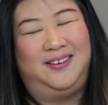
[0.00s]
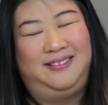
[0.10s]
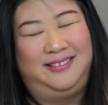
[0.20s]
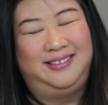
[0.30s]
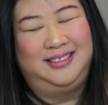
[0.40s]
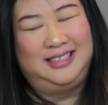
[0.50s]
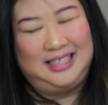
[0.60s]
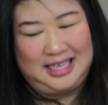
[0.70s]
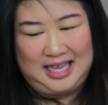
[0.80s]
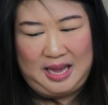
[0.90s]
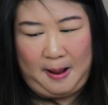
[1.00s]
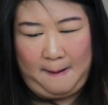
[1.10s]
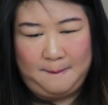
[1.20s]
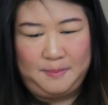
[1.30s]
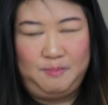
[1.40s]
I want to
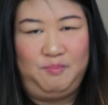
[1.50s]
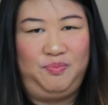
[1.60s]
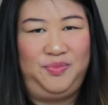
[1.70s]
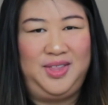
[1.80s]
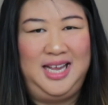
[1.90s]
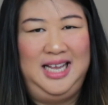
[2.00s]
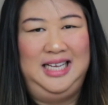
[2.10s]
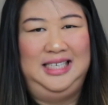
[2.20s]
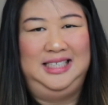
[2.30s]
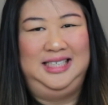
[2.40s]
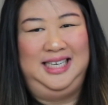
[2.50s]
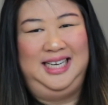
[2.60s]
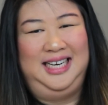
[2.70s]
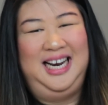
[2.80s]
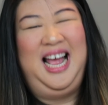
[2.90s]
play with that sticker machine so
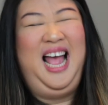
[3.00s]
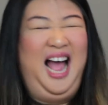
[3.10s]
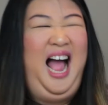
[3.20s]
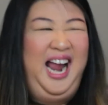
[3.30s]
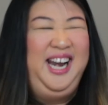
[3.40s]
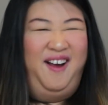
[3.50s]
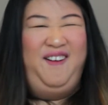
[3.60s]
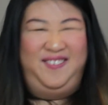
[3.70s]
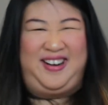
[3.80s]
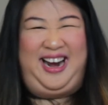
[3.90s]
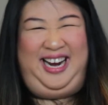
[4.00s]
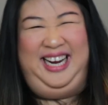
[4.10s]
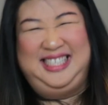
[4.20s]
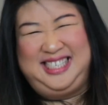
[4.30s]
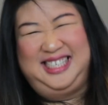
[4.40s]
bad. I know,
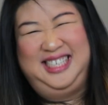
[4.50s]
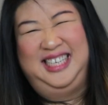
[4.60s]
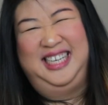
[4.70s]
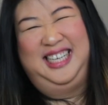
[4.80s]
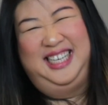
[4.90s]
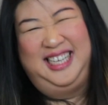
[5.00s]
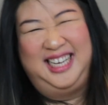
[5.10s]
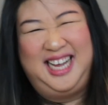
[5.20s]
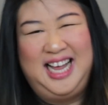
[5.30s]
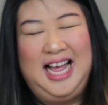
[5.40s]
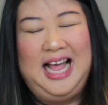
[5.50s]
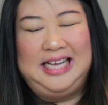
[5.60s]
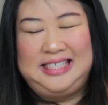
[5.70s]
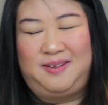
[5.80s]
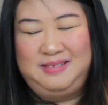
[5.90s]
right?
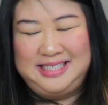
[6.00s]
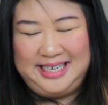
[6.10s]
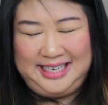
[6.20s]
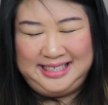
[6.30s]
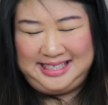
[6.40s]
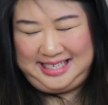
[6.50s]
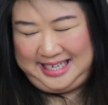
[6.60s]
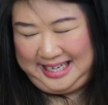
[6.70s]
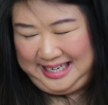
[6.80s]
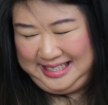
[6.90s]
It's almost like a tease.